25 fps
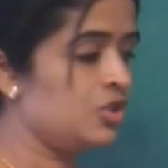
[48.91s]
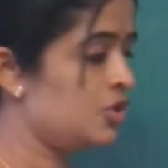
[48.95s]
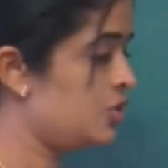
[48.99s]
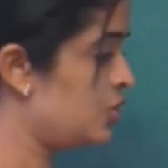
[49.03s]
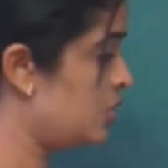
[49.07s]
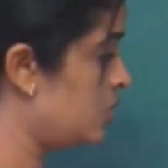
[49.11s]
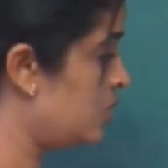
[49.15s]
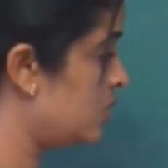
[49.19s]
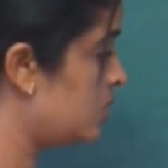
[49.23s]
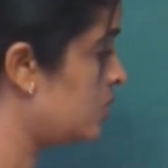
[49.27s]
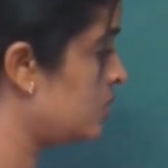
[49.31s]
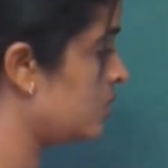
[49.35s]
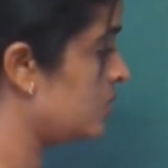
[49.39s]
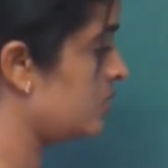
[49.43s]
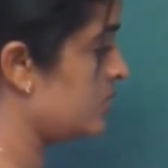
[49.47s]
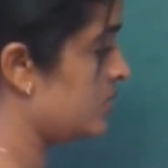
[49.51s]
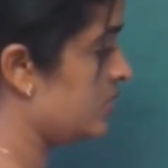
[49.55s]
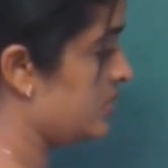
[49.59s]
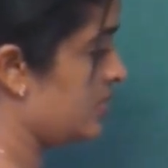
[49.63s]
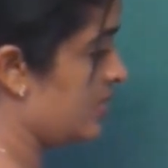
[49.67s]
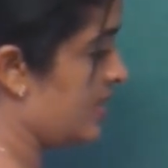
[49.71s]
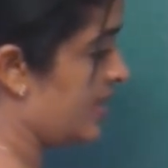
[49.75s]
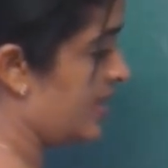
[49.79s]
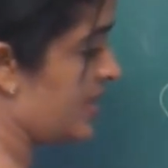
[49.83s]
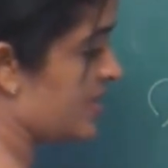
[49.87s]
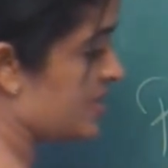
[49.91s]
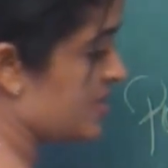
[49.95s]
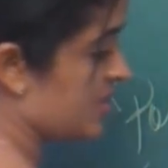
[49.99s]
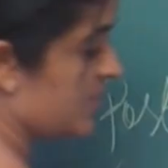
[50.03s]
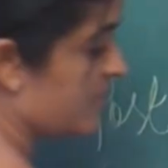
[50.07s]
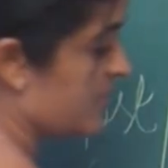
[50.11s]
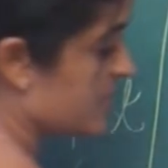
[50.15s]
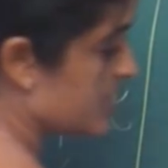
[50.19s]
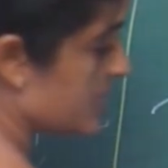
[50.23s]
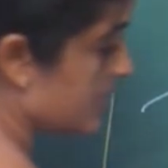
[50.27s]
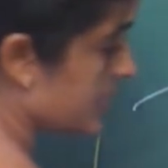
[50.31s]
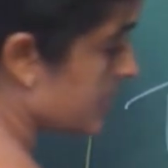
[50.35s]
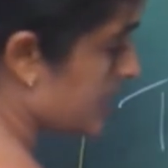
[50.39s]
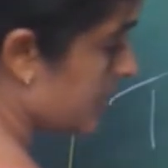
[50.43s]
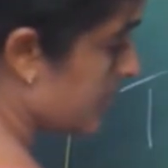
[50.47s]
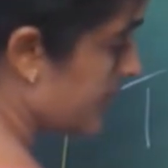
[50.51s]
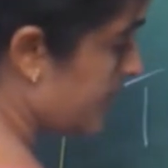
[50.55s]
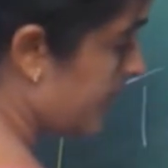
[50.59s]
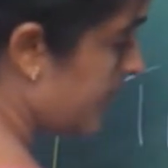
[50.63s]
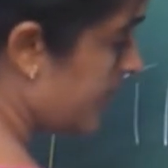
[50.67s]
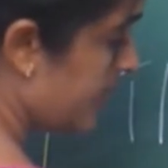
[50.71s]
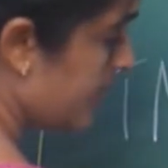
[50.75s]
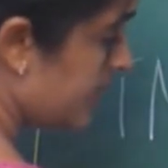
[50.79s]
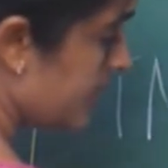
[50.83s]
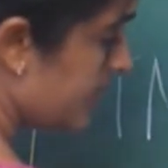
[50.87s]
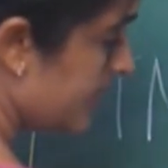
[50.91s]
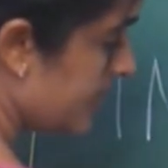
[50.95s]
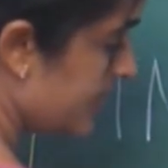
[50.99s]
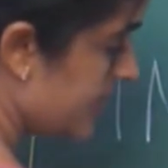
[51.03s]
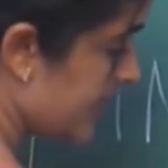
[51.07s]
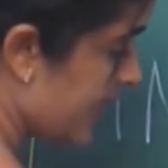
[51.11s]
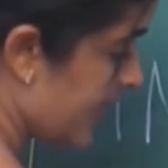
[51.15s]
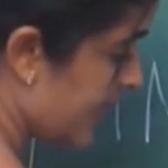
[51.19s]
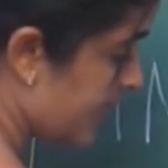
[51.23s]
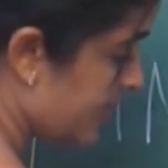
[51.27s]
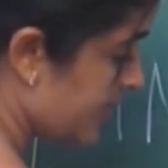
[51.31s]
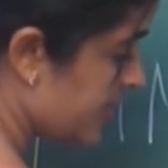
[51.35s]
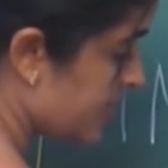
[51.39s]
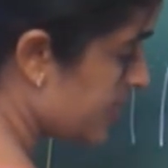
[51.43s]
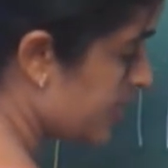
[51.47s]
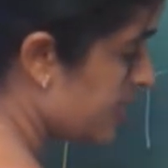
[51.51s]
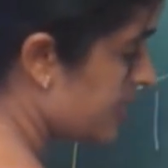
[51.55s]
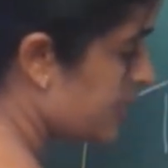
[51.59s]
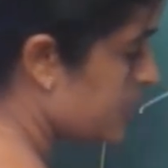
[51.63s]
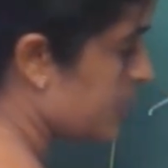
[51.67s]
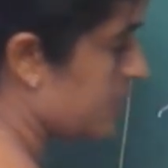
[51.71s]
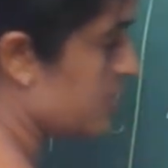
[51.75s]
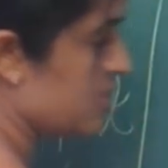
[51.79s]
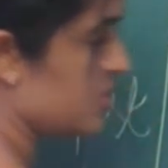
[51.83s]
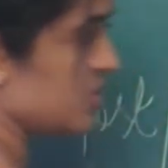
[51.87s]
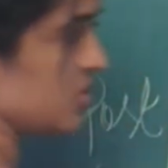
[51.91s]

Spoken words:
Two, the relation which is coming lateral to the